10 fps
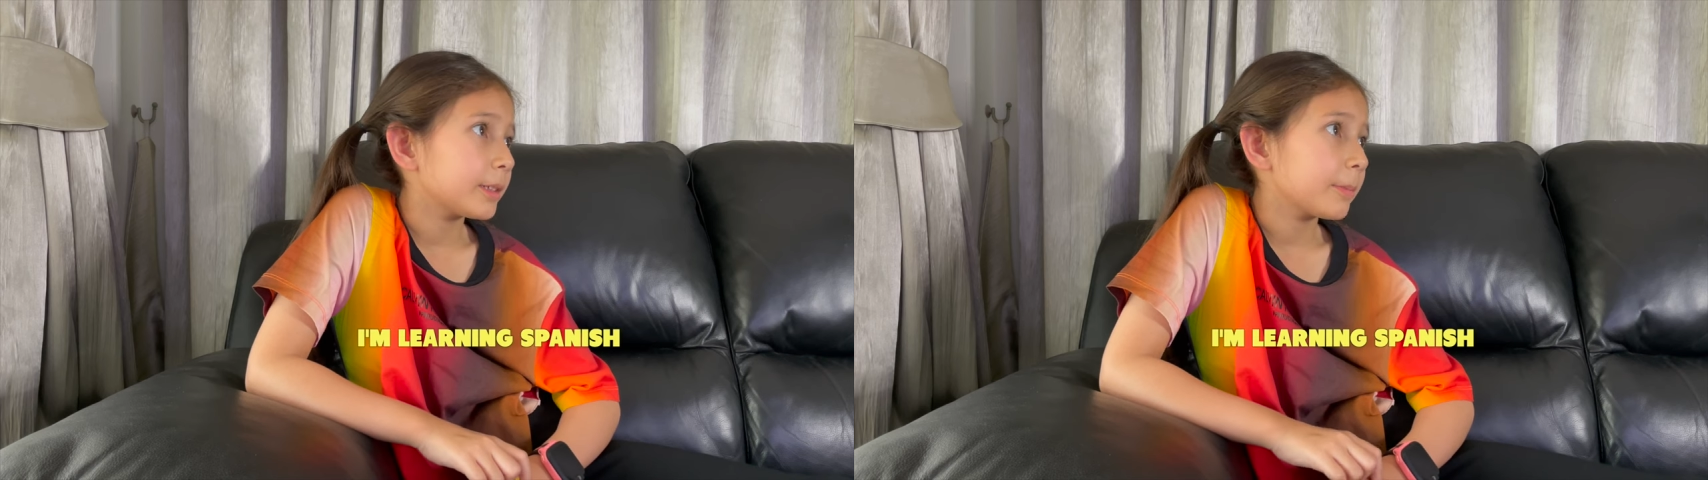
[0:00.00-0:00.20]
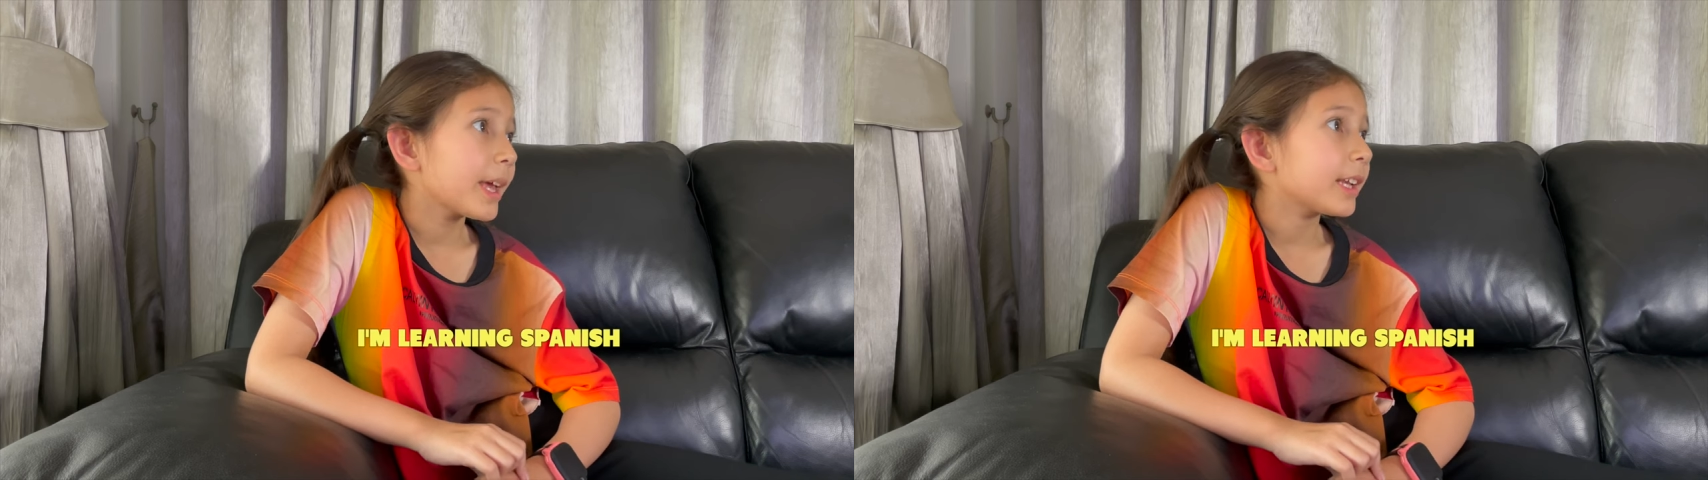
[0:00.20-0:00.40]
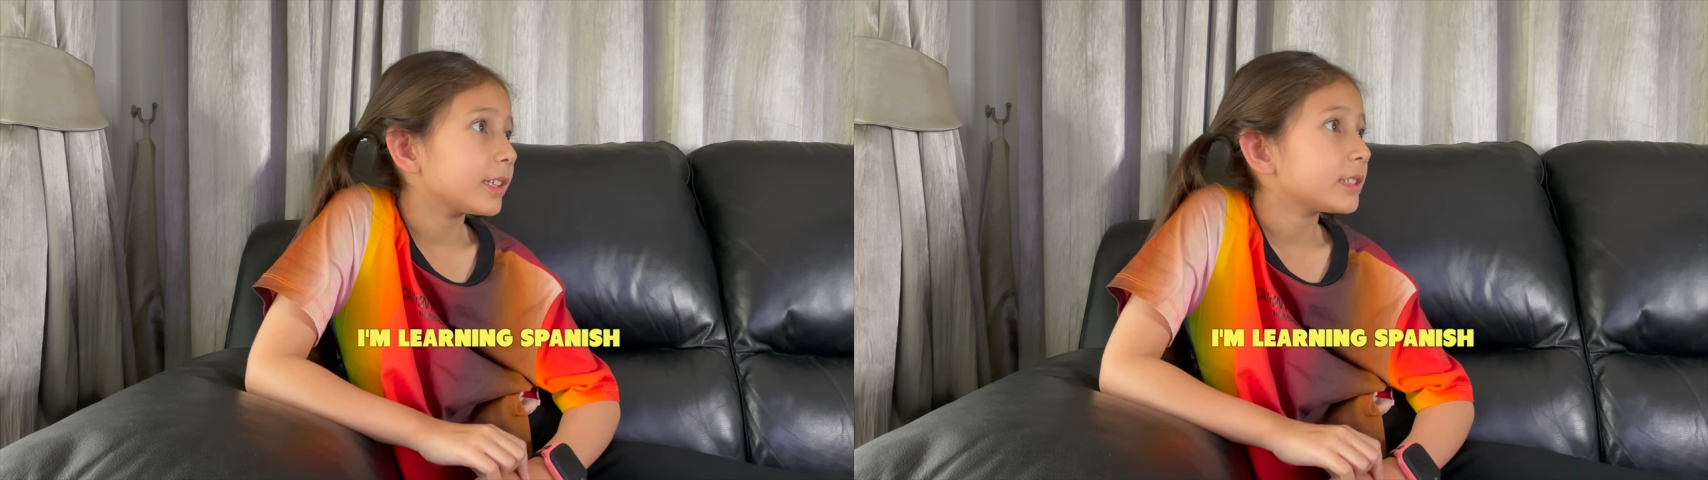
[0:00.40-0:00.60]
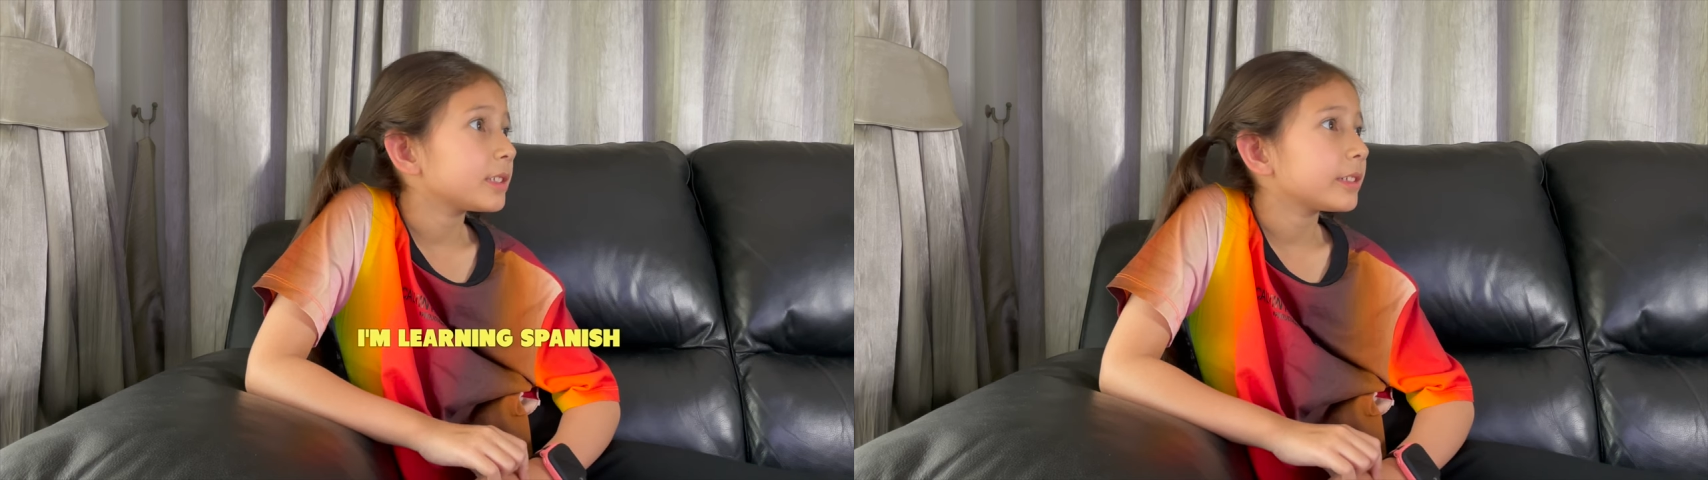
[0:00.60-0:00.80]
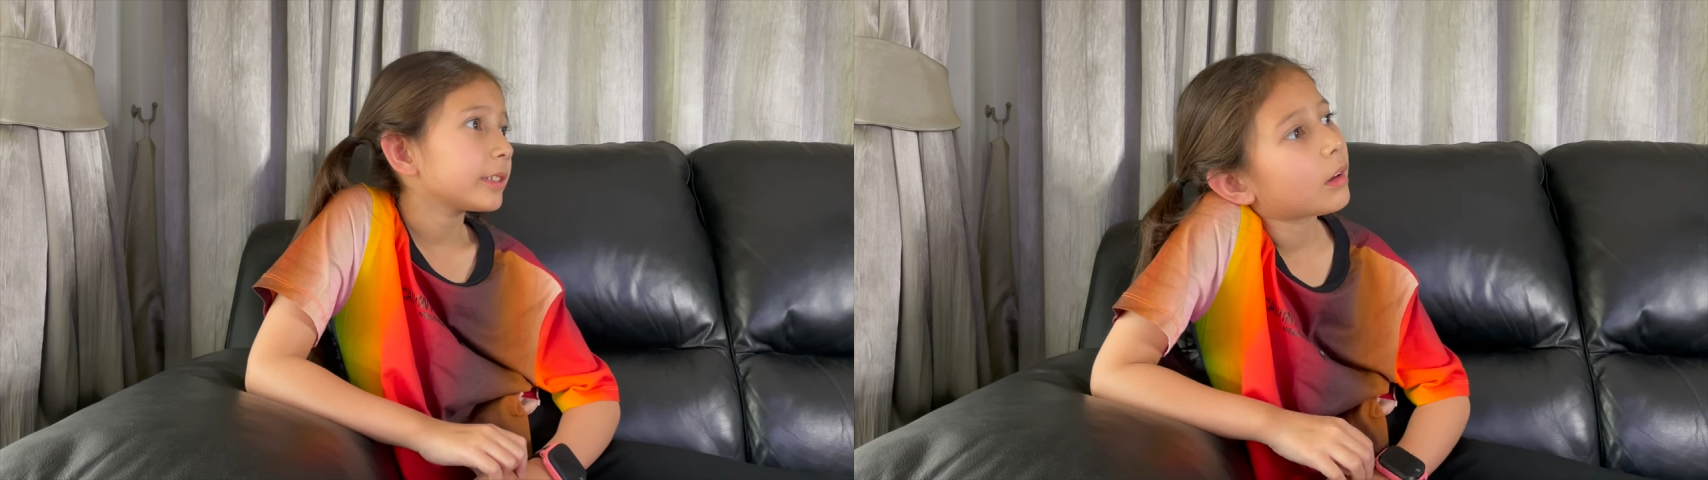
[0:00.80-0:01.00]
Spanish.